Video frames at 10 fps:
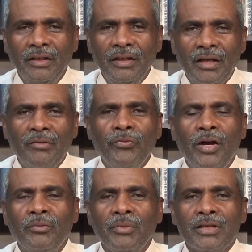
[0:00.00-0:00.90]
And I
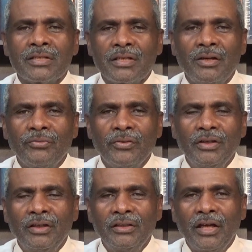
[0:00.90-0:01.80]
found myself
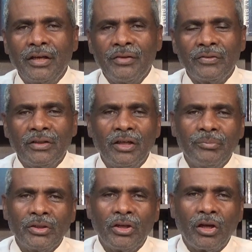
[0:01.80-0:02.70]
not even
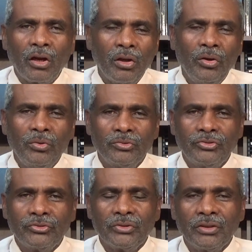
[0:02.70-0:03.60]
coming
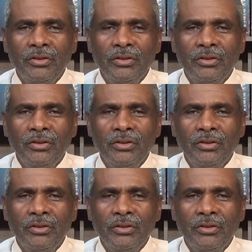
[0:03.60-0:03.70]
close